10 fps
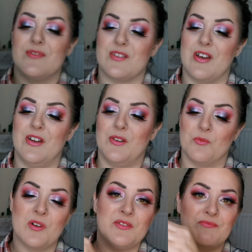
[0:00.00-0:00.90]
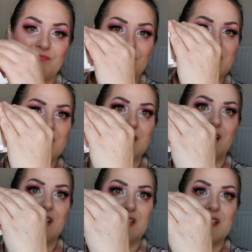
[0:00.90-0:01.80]
So one this
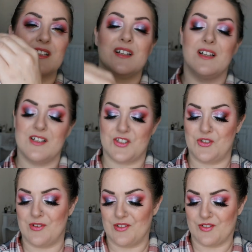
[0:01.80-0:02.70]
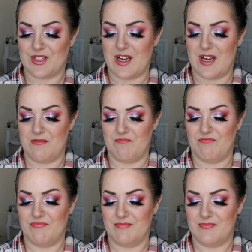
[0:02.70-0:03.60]
size is going to last you a long time.